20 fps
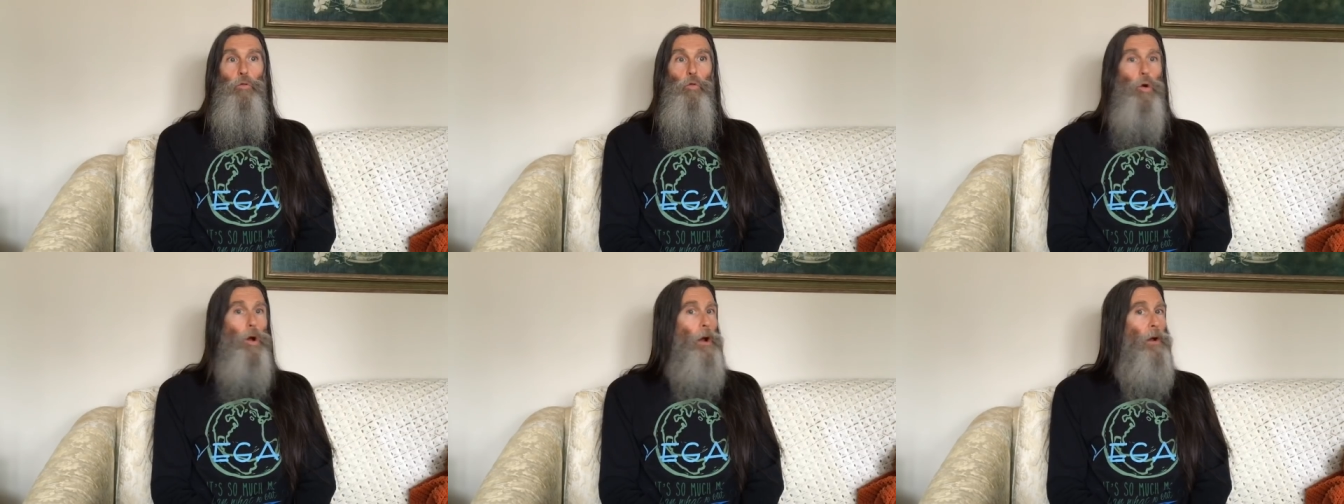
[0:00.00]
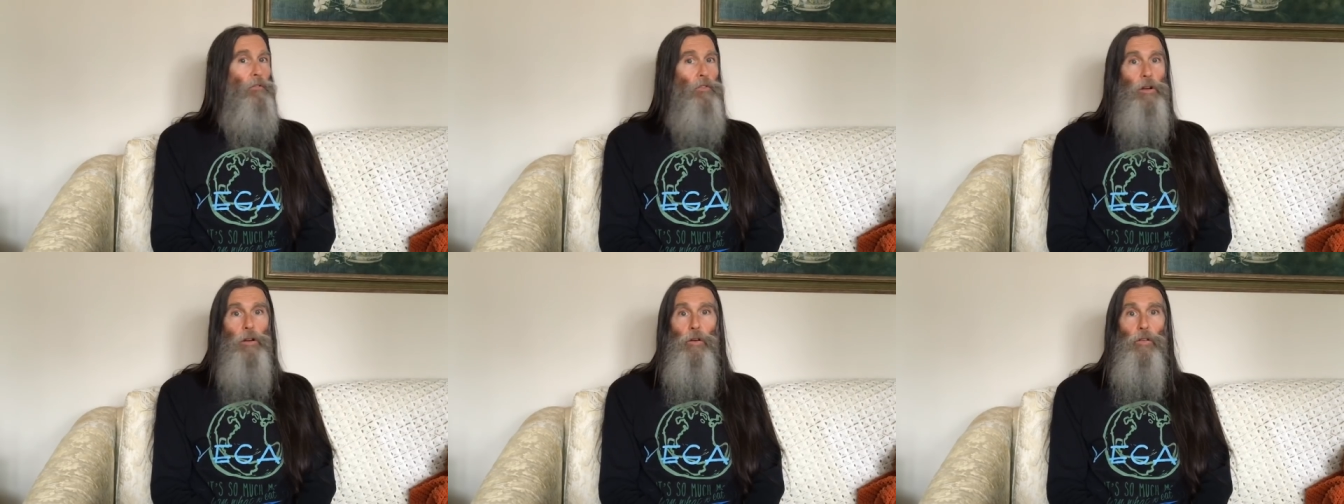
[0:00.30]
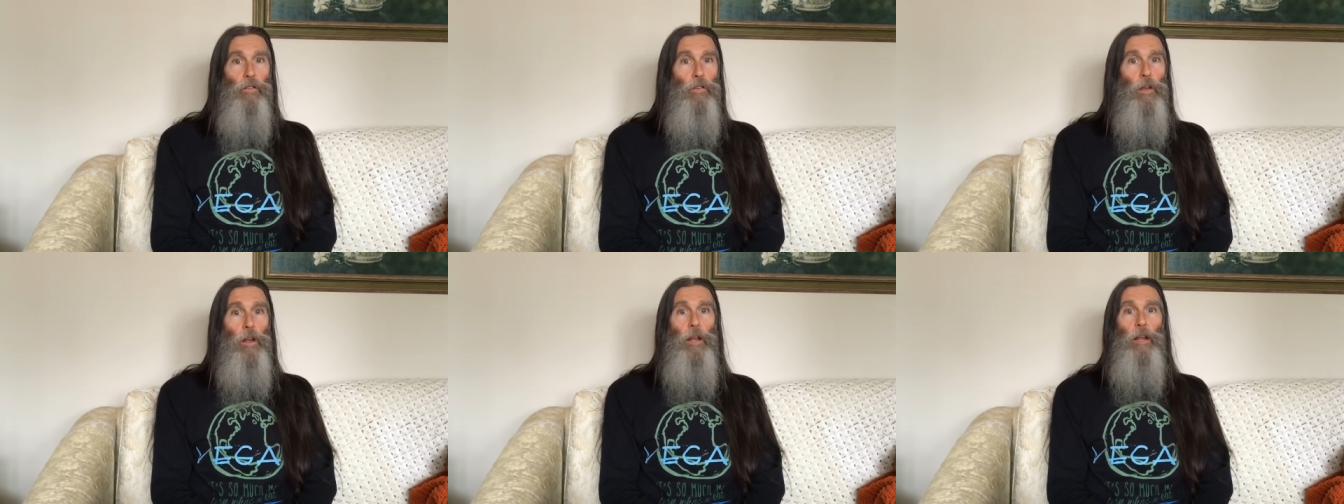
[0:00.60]
wherever you're
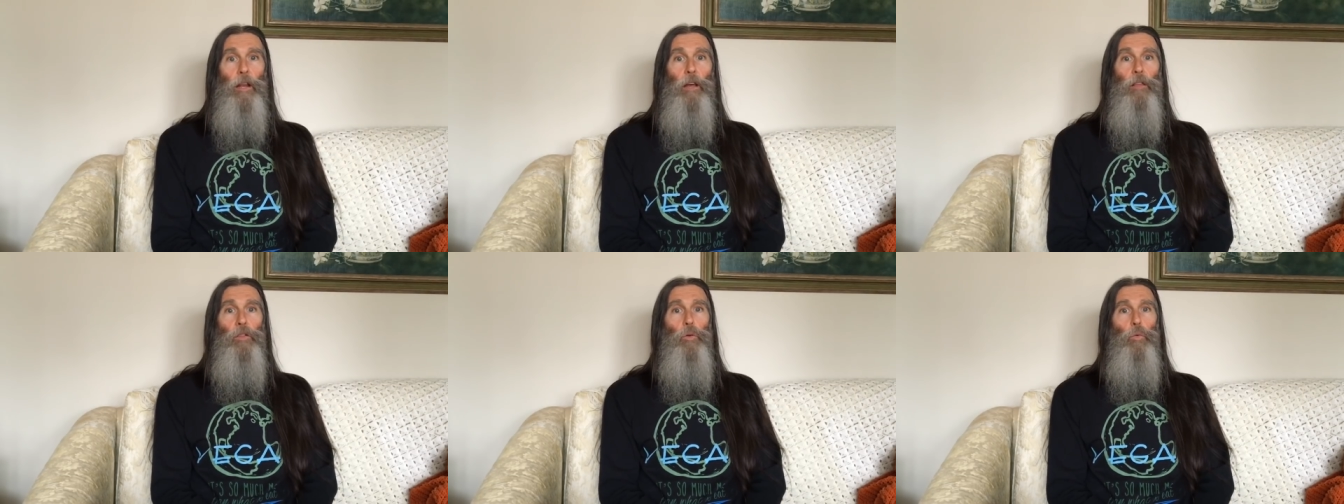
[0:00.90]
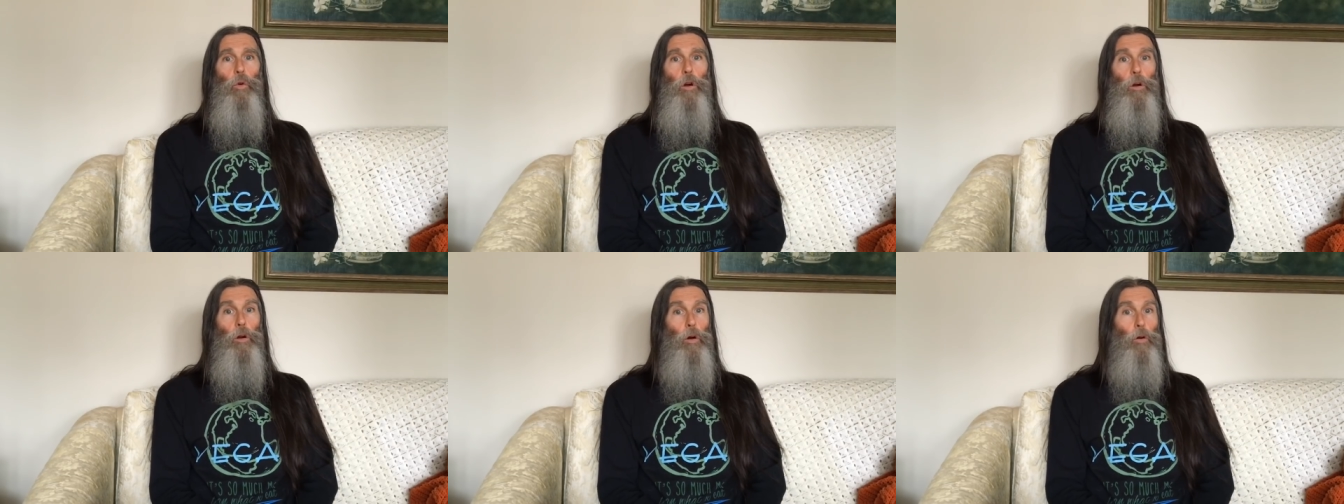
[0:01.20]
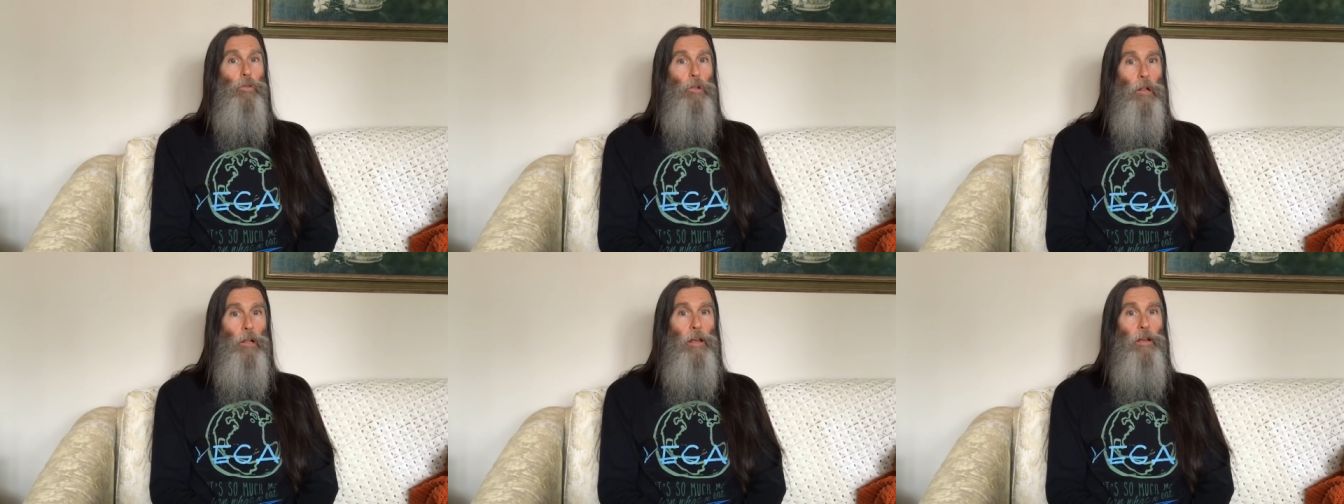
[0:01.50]
sitting in the
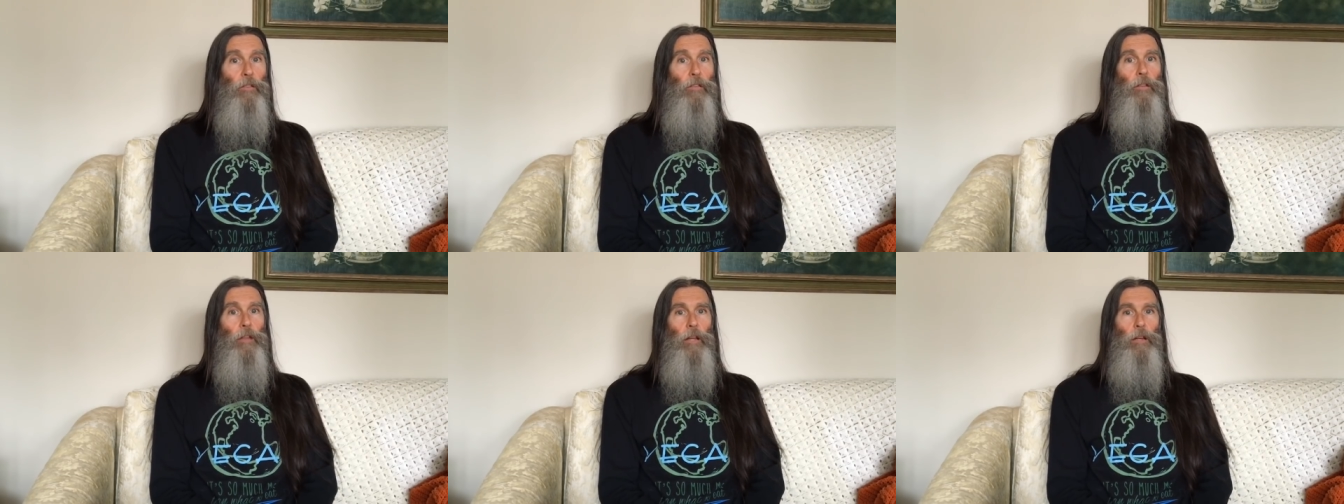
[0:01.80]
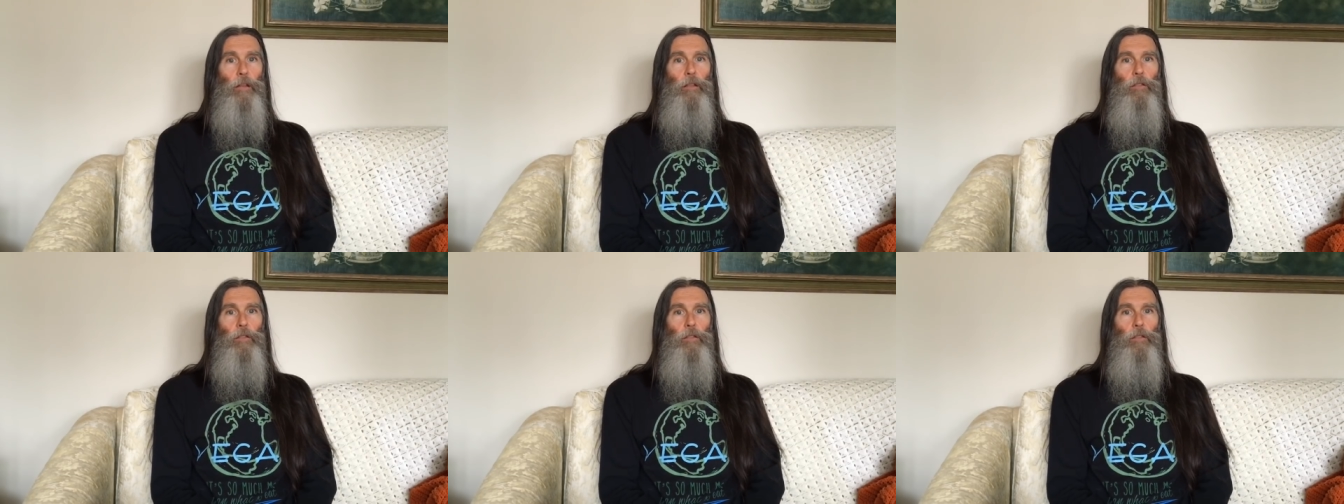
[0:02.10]
world listening